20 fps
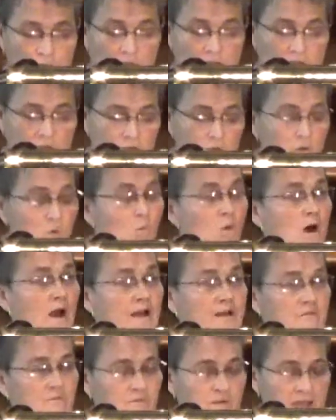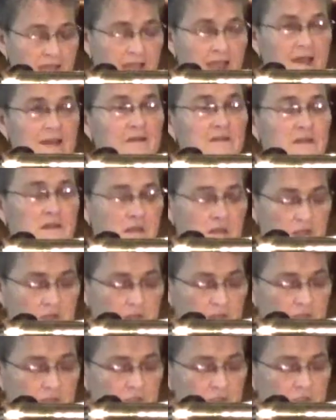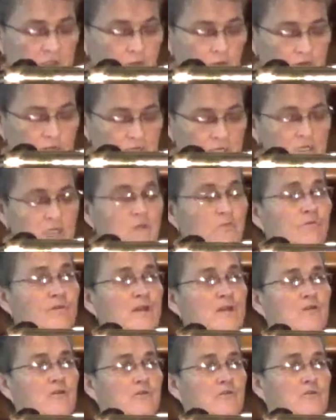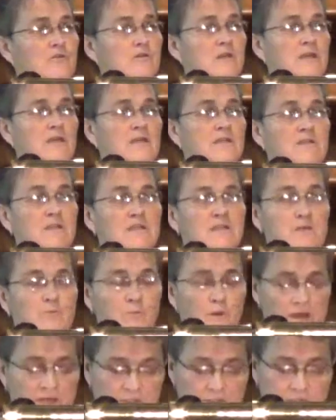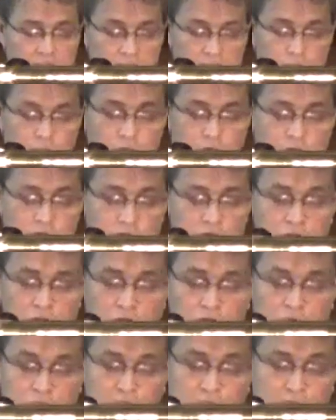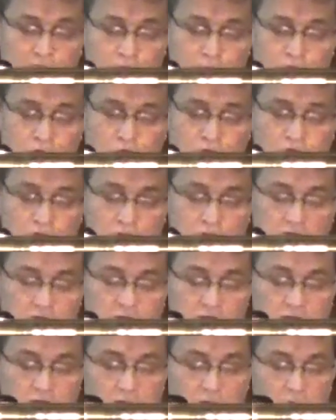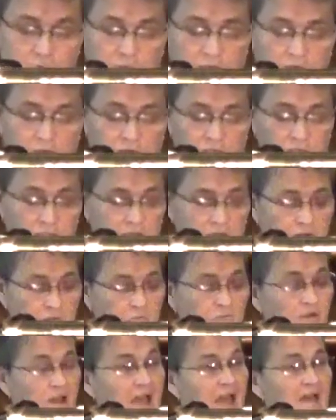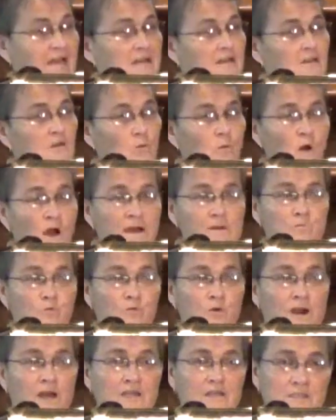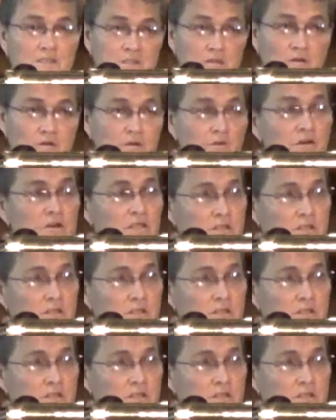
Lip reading: the other a wine vat. So each vineyard is expected to produce fruit because of the vat and the wine press. So they're